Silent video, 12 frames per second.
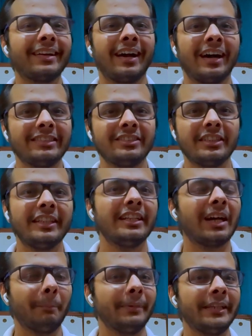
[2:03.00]
are asked
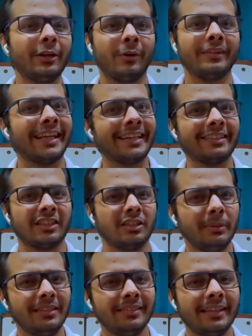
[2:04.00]
in company online
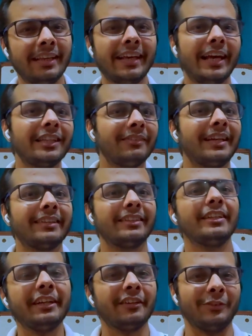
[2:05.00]
assessments as well as
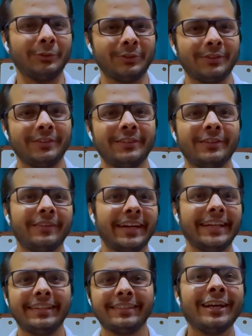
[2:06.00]
in interviews.
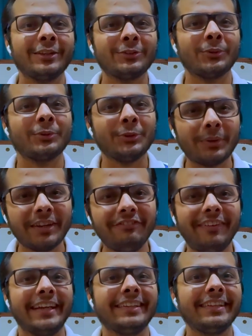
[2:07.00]
Alright, so you can
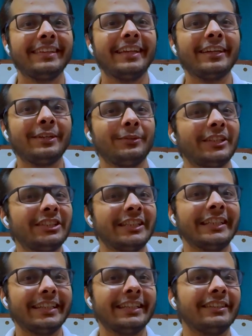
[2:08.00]
find the link to the
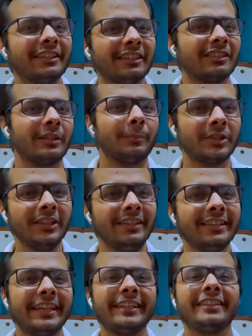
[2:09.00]
sheet in the
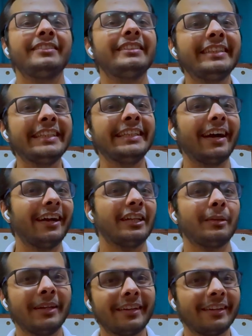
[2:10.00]
description. It is the
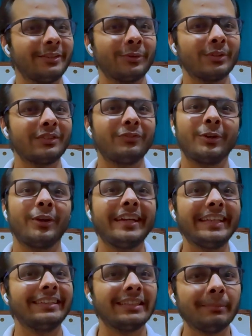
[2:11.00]
ultimate resource for your
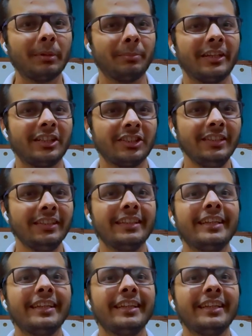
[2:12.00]
DSA preparation.